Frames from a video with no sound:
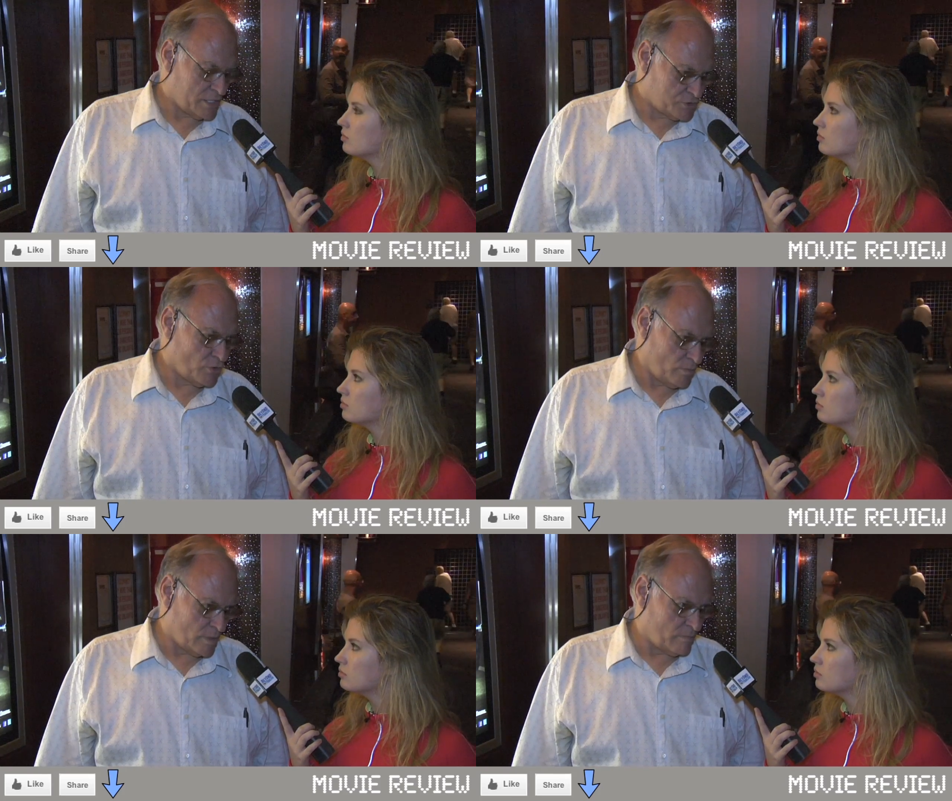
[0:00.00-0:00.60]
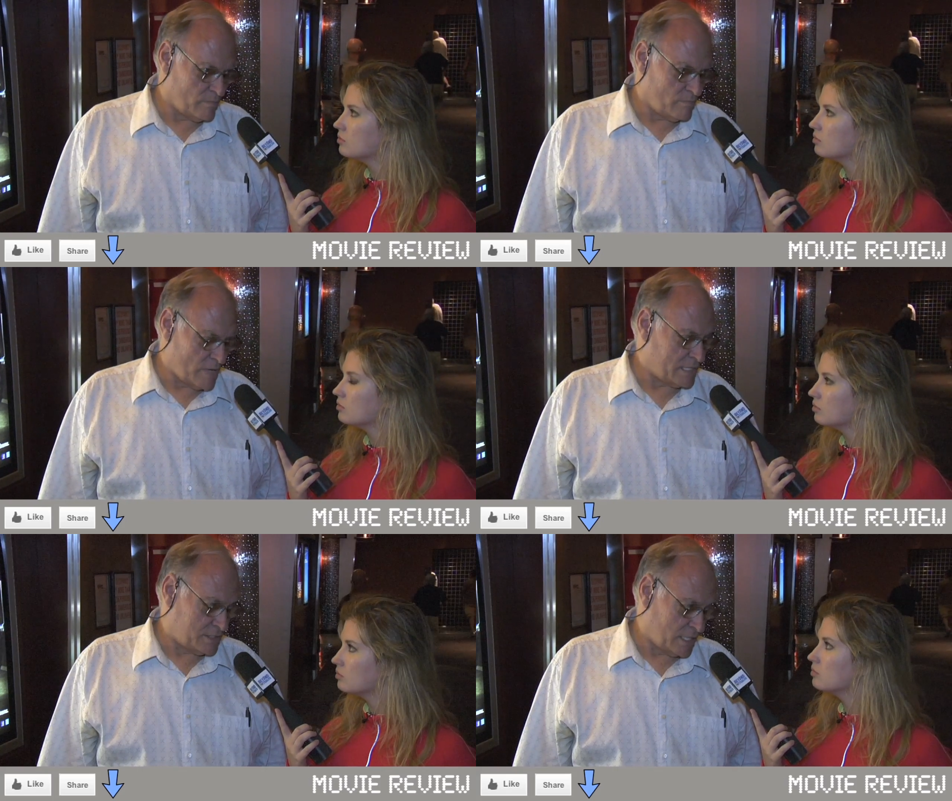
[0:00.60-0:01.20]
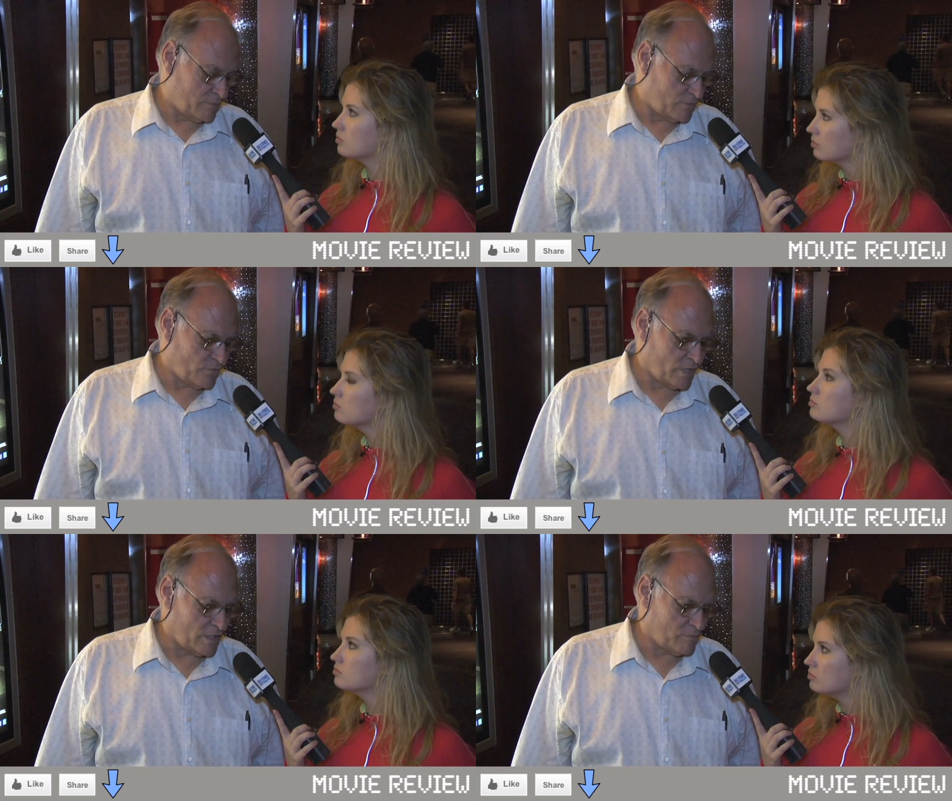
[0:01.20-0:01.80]
Speaker 1: I too am a Matt Damon
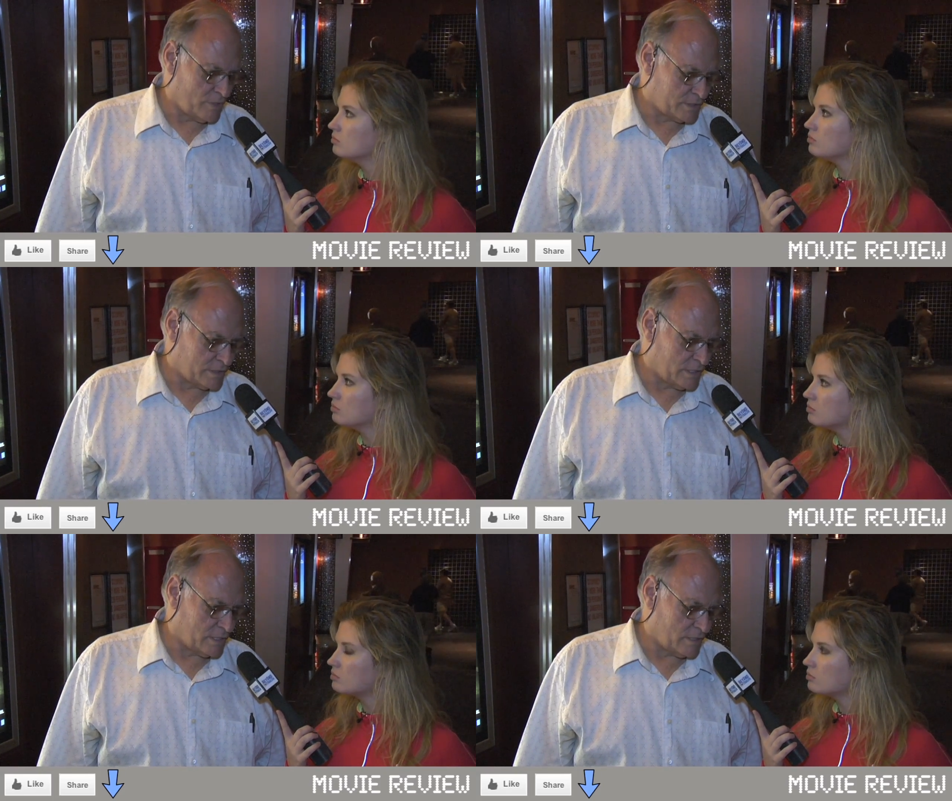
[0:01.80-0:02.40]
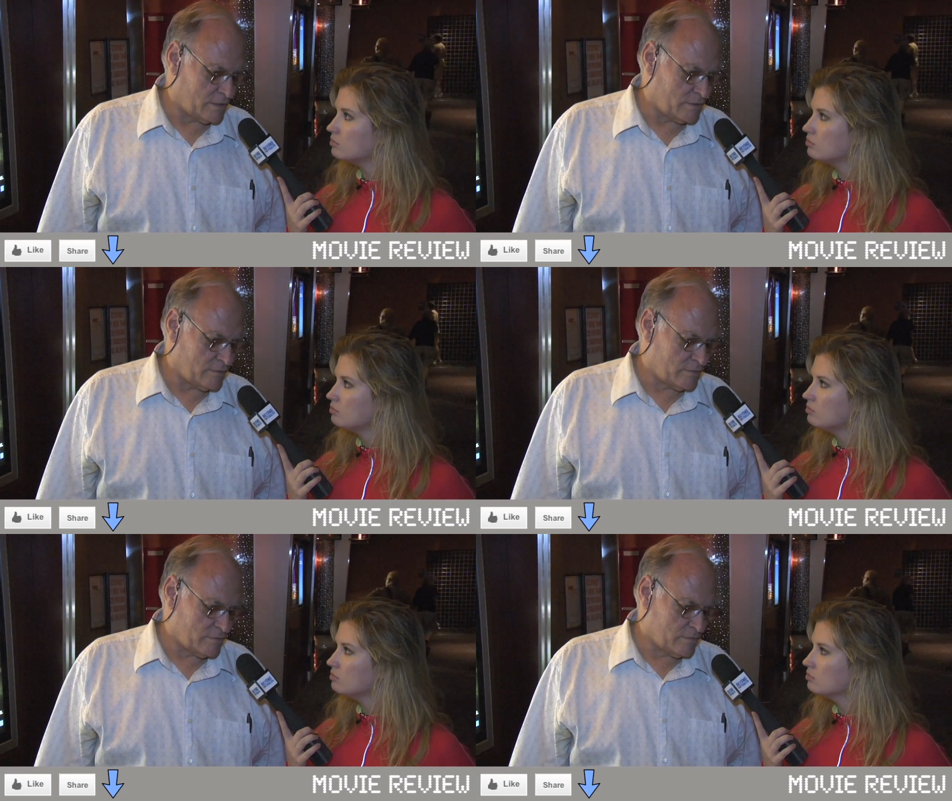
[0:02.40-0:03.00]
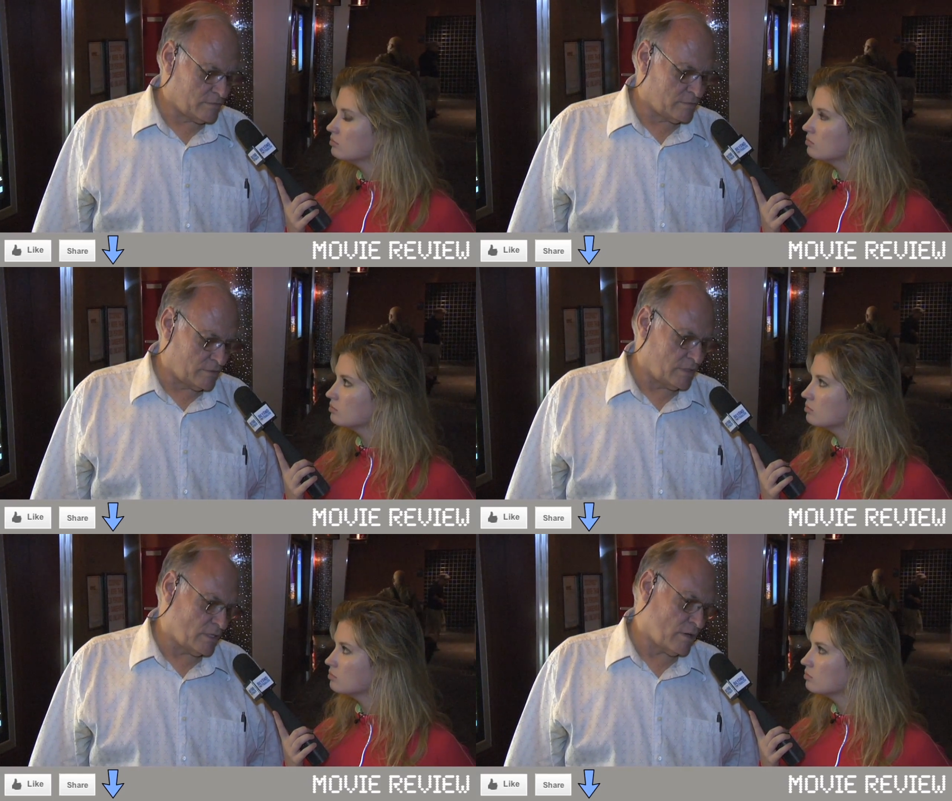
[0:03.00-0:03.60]
fan, mm -hmm. but. Uh,
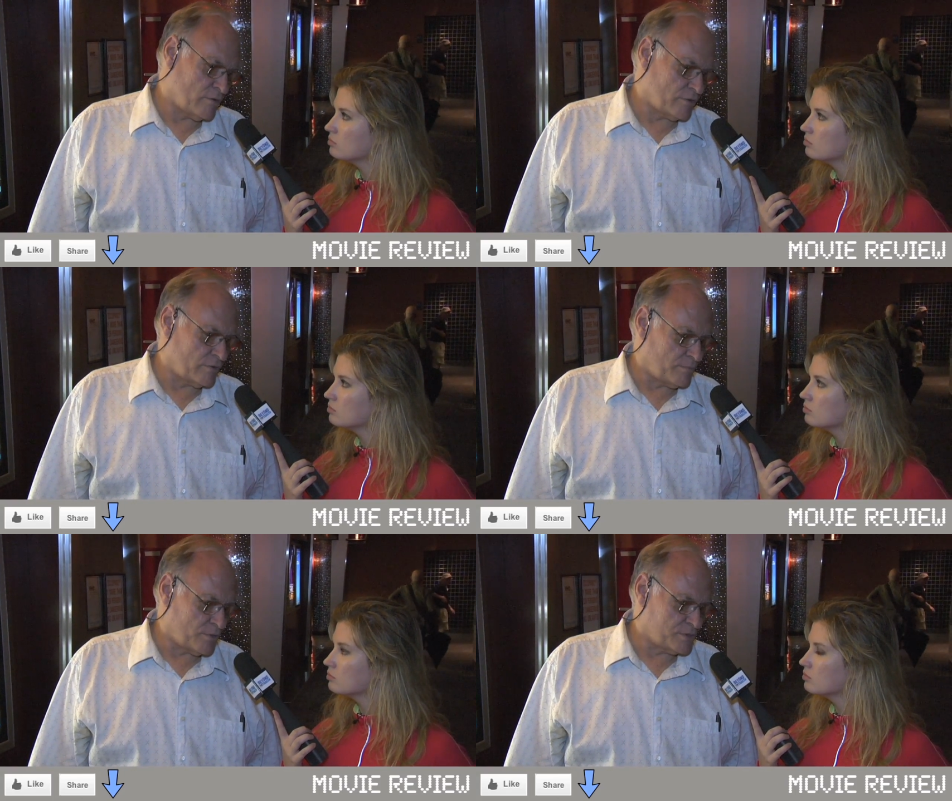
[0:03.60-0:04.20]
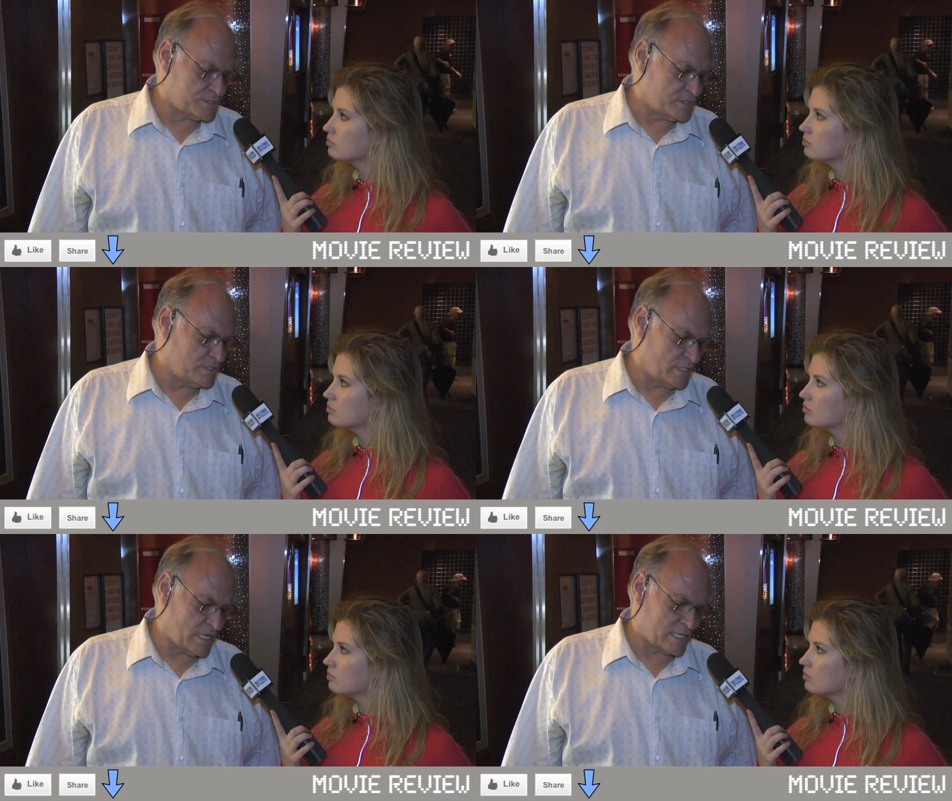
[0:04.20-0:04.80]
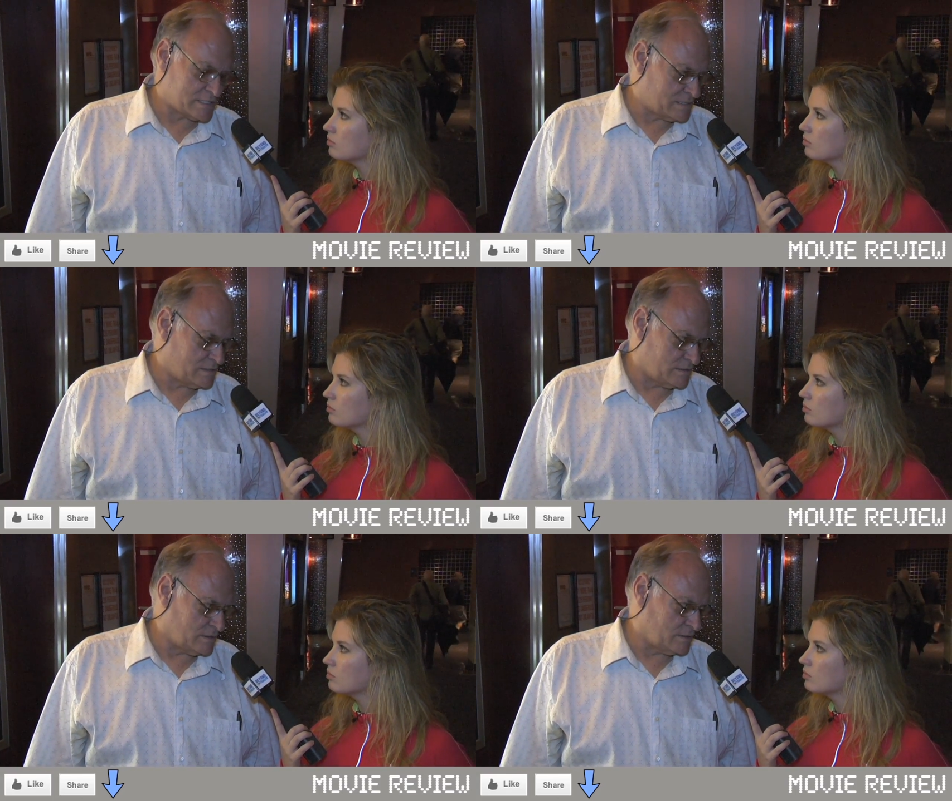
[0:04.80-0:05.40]
the other person did
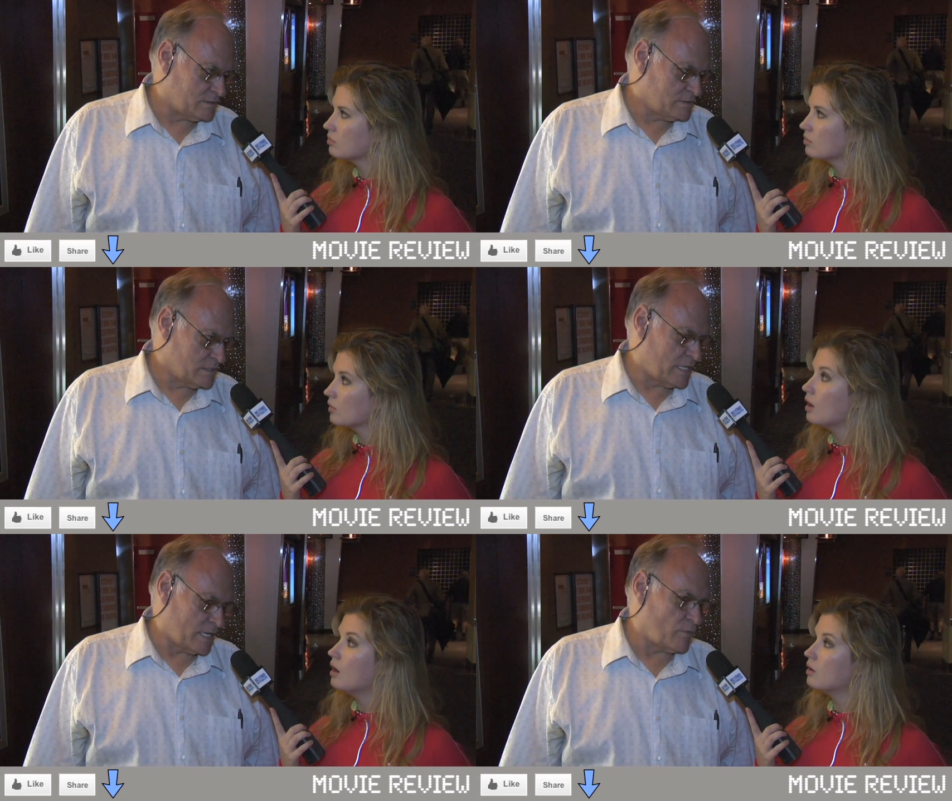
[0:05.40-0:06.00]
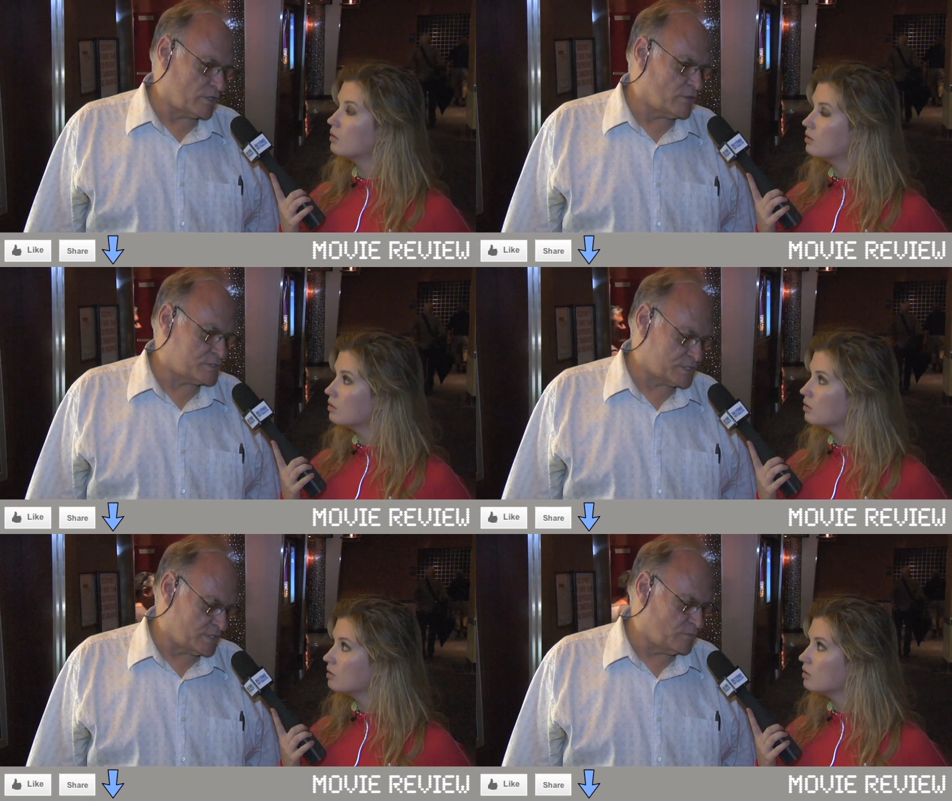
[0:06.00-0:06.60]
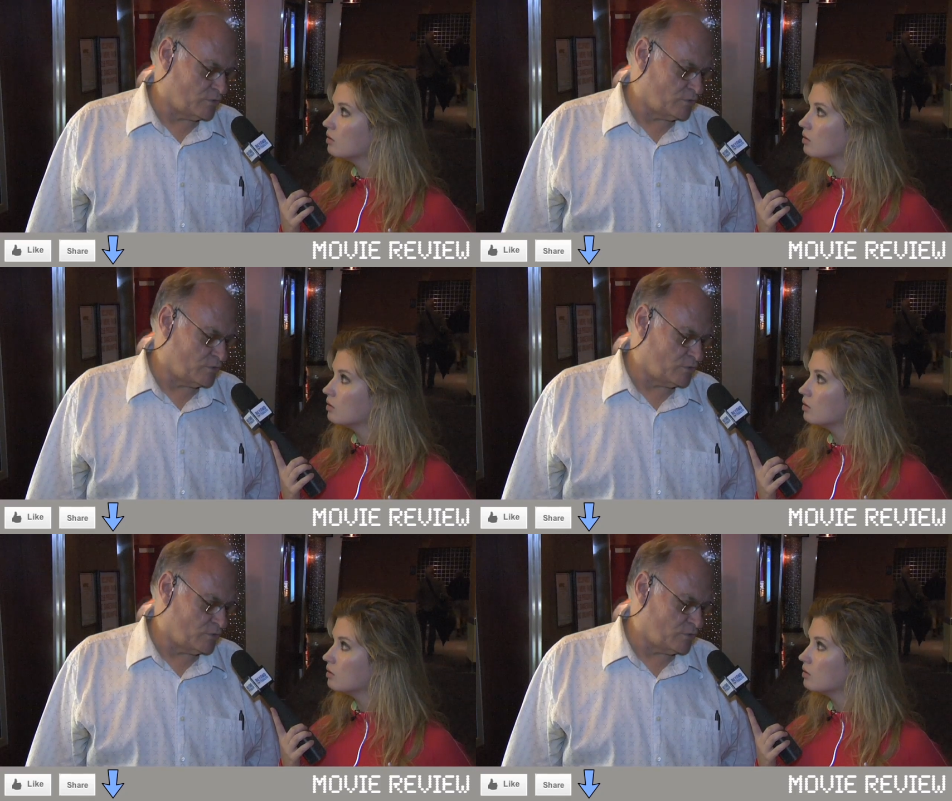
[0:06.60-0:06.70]
excellently, and I oh. would go see the